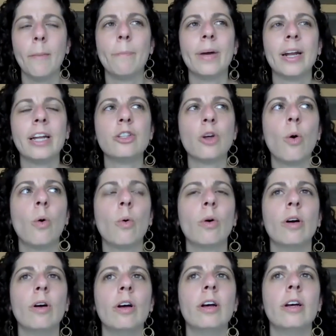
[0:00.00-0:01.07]
But
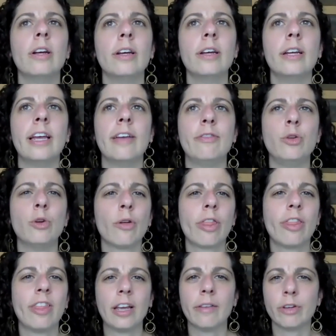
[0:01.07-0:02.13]
if you don't
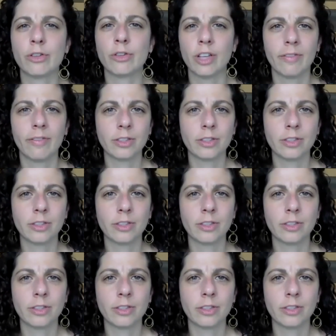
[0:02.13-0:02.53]
think of yourself